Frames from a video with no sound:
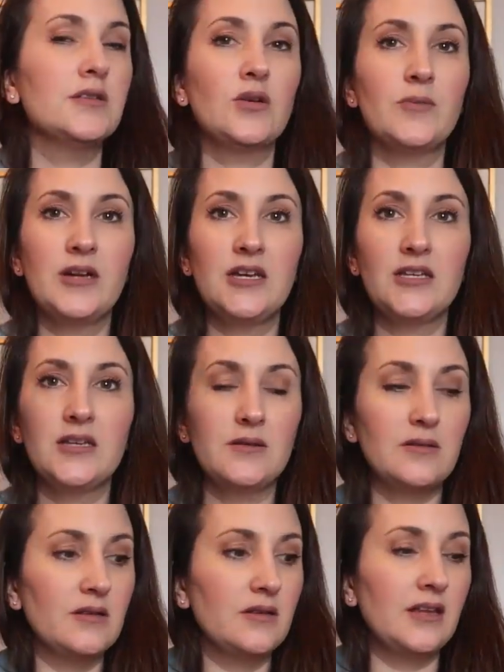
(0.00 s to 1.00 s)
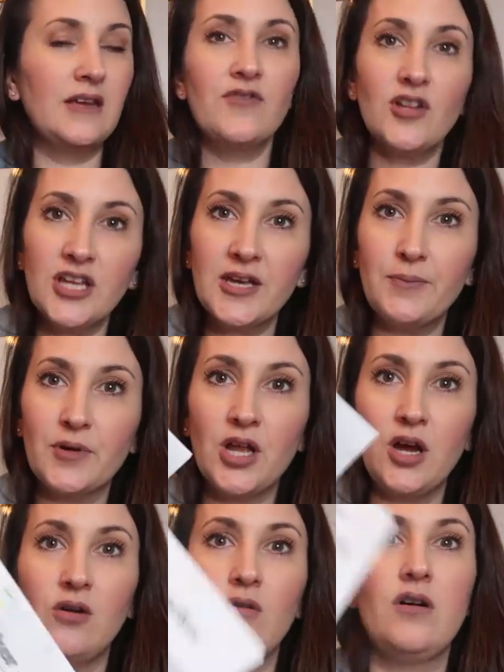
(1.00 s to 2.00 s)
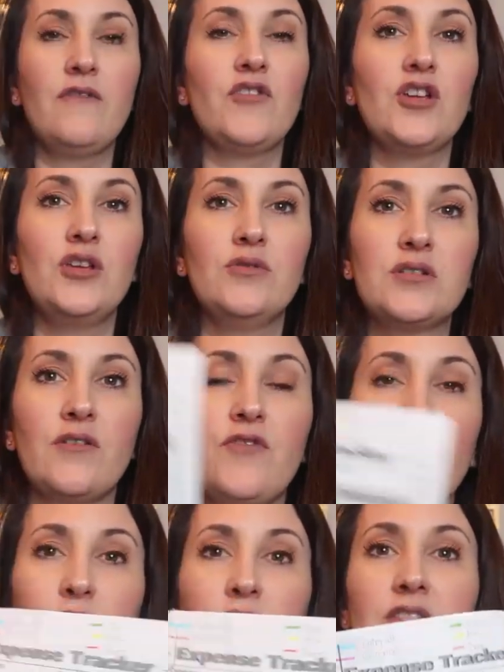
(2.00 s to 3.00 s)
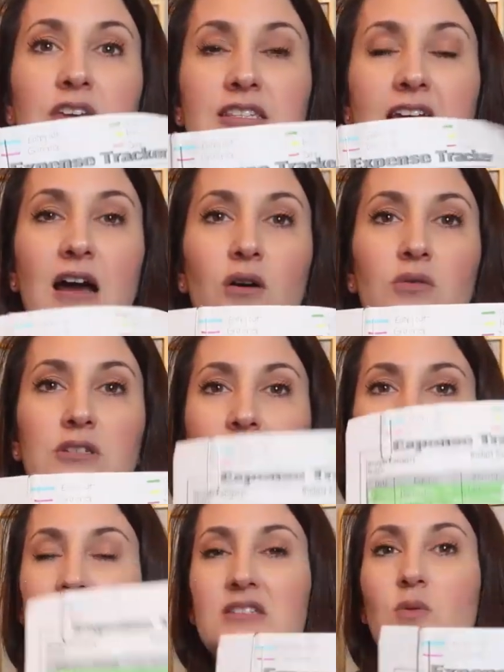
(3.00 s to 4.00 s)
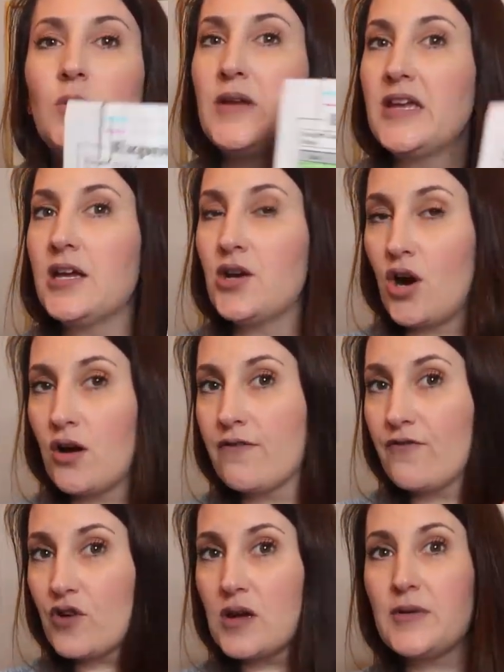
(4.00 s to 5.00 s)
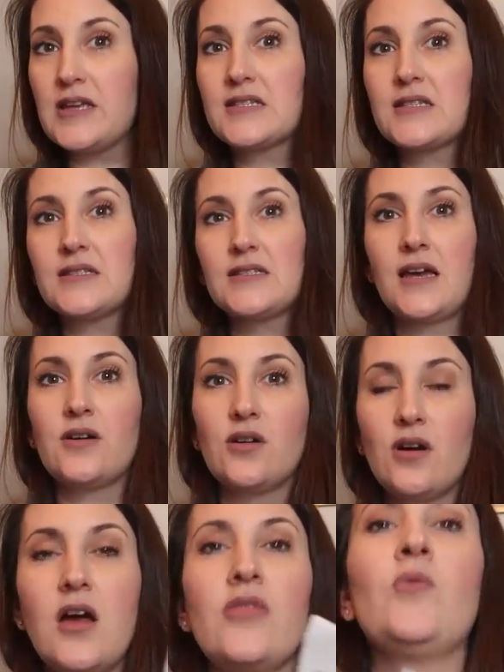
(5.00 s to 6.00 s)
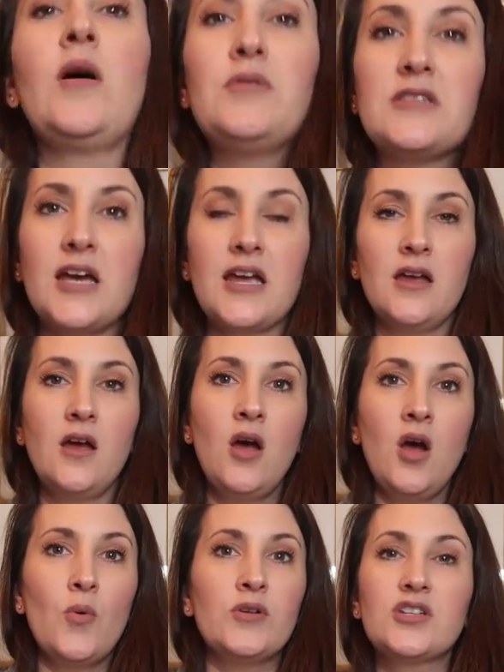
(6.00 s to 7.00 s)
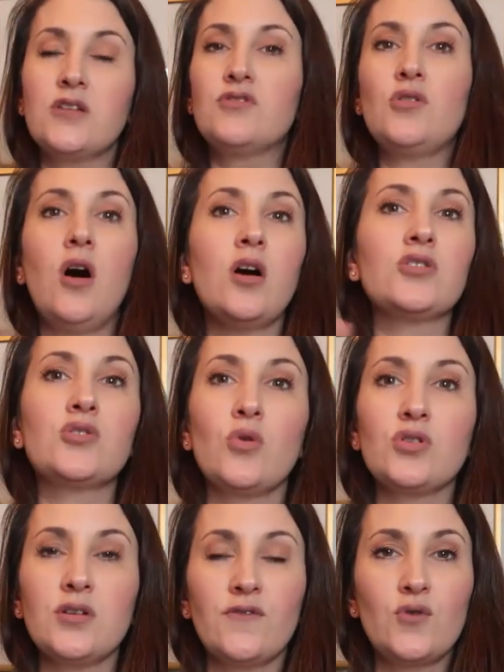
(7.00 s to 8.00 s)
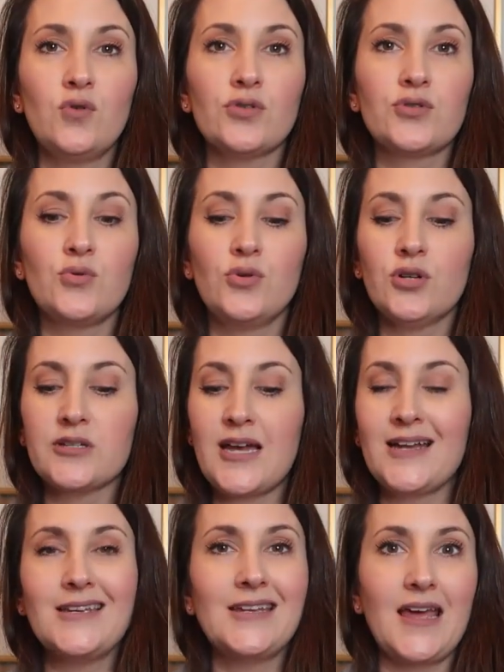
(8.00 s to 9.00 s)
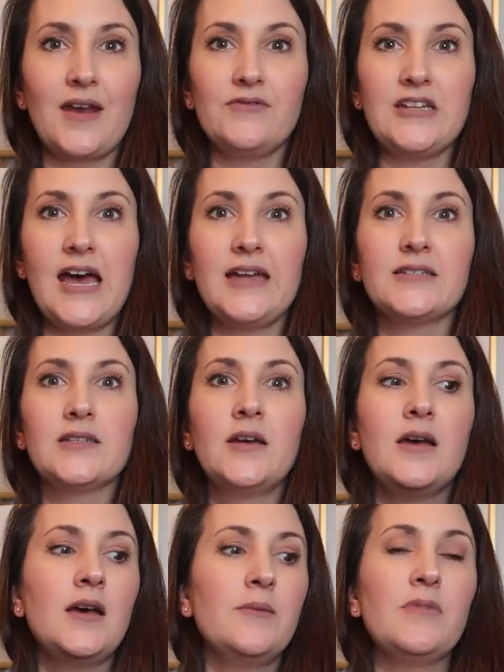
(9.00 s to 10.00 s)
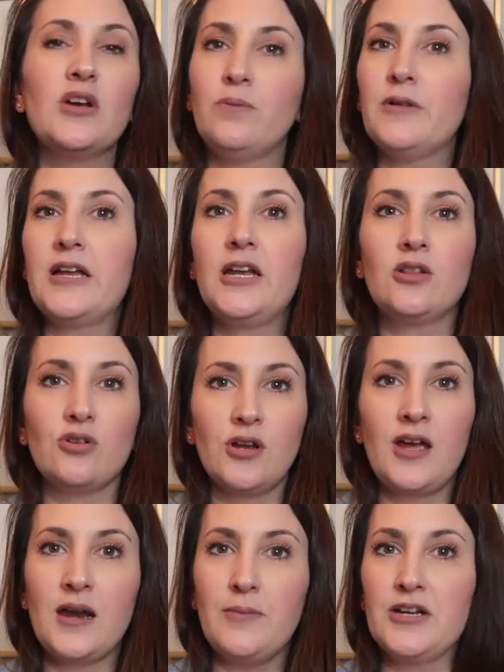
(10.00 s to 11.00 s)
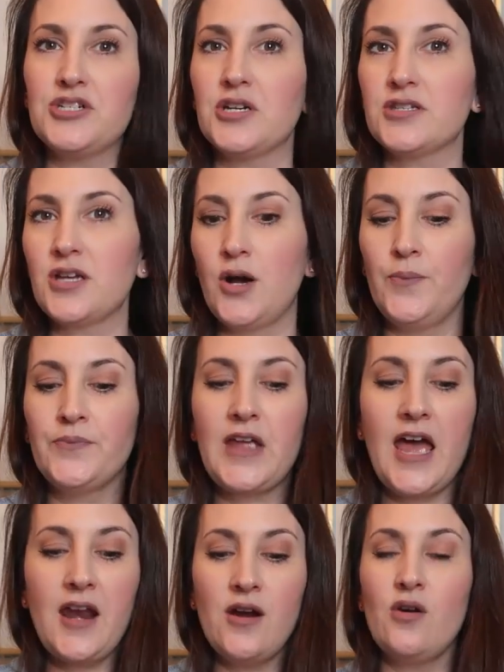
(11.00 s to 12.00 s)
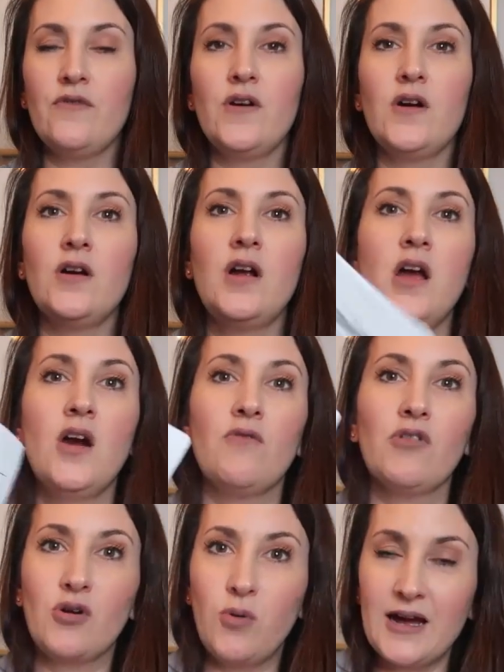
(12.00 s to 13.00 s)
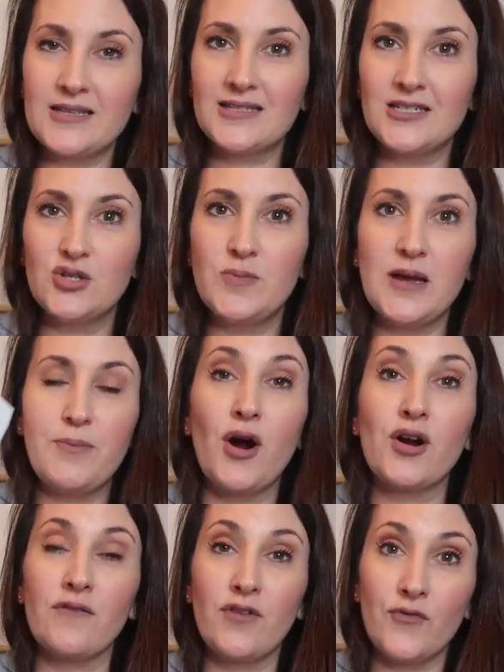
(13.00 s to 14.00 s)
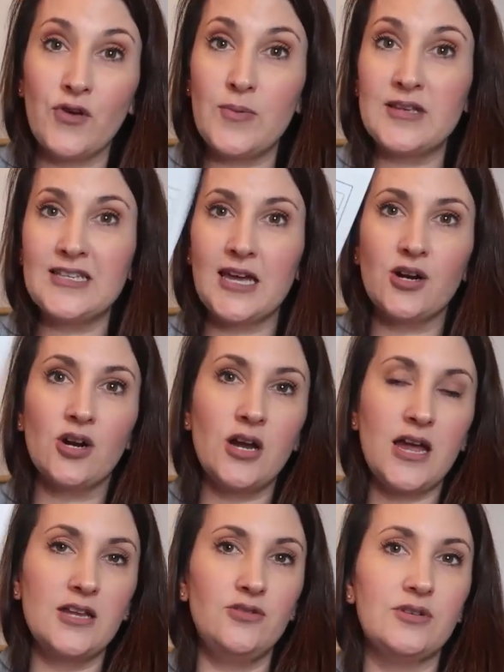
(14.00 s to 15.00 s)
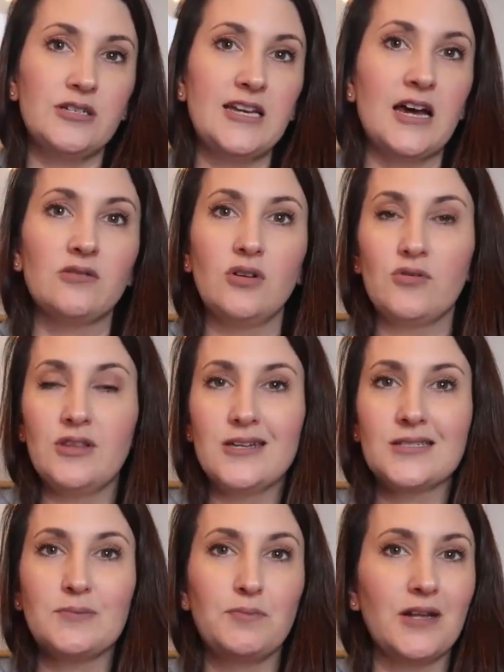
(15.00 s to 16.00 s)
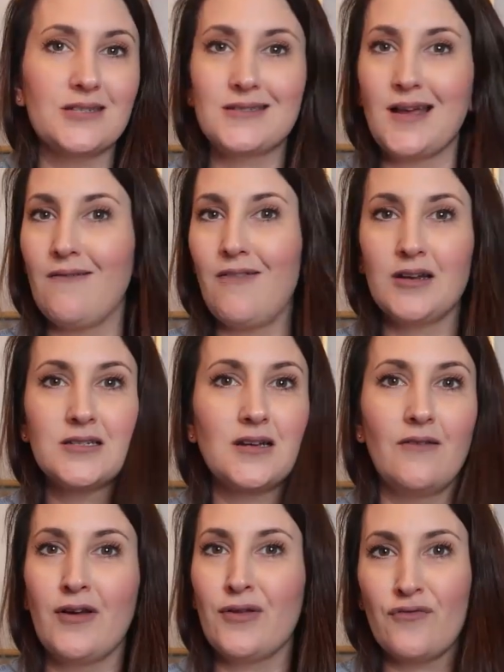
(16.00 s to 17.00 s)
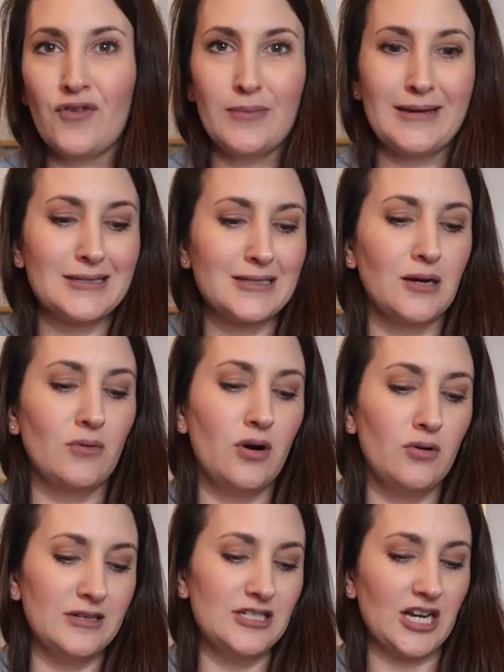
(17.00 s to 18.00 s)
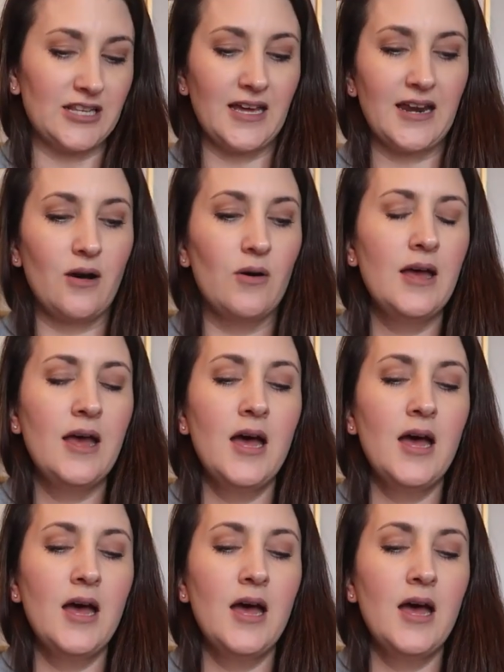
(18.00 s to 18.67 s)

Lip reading: So I'm going to leave the link below for you to fill this out, and this will be in our freebies center on the website, which gives you all sorts of cool tools on getting out of debt, meal planning, learning how to budget. So head on over, request to be a part of the freebie center, and you can download this plus a bunch of other freebies. So go and check that out.